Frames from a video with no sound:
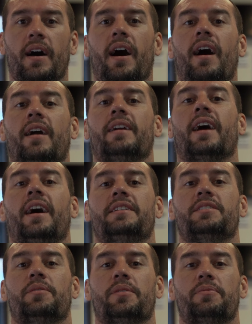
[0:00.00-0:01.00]
All right guys,
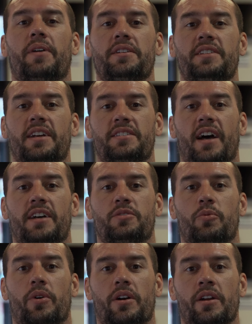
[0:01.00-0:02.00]
so for the first exercise,
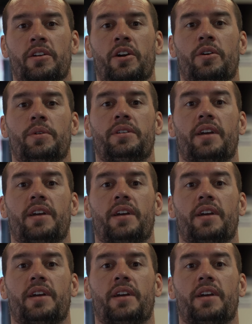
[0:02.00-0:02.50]
we're gonna go with